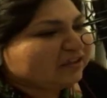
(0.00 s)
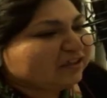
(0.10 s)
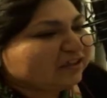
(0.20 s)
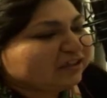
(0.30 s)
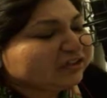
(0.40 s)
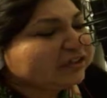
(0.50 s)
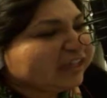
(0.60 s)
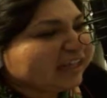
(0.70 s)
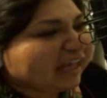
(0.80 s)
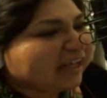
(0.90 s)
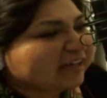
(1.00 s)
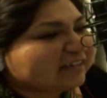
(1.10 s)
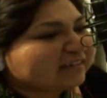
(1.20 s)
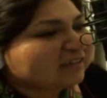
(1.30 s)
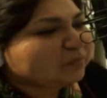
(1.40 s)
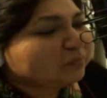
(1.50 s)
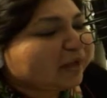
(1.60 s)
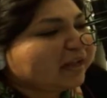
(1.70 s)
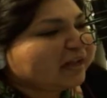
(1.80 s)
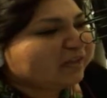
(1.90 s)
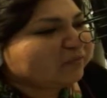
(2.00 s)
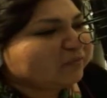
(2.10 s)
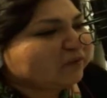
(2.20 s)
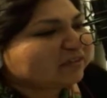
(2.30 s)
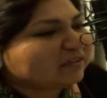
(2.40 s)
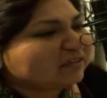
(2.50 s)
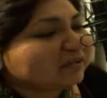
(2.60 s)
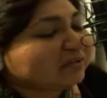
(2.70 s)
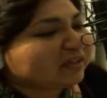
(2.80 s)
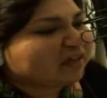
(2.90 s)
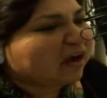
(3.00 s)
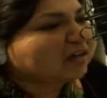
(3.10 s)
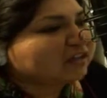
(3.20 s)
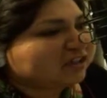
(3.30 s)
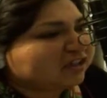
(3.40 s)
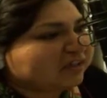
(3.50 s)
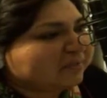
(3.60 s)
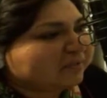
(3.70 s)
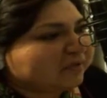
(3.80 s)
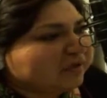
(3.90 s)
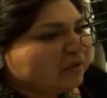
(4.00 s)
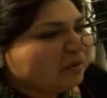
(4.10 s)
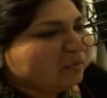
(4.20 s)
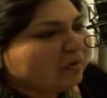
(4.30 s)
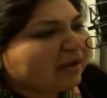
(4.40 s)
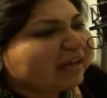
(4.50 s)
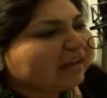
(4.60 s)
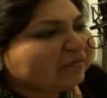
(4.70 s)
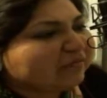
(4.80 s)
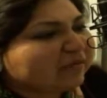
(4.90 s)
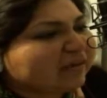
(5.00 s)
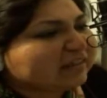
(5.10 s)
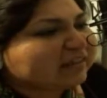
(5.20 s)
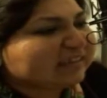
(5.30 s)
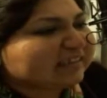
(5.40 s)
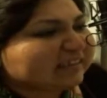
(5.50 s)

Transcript: just looking at us, waiting for us to acknowledge him, waiting for us to